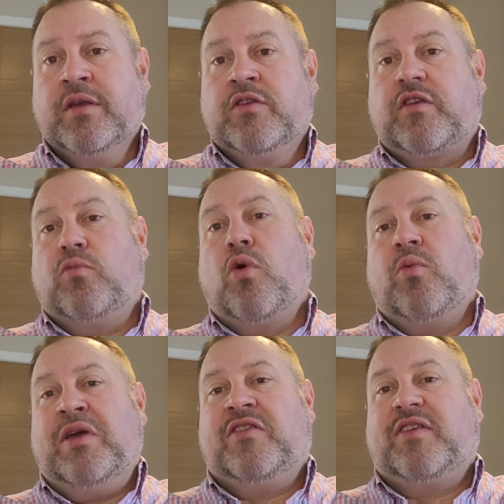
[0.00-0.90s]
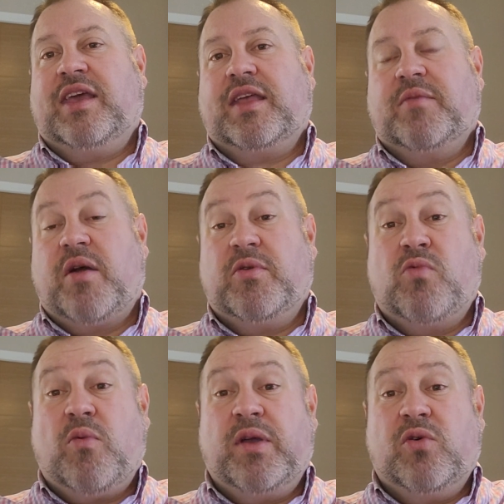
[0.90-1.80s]
So what we're seeing at the moment, and
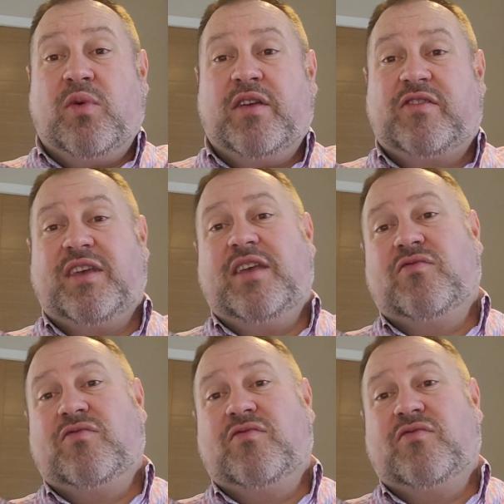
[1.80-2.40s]
what we always see,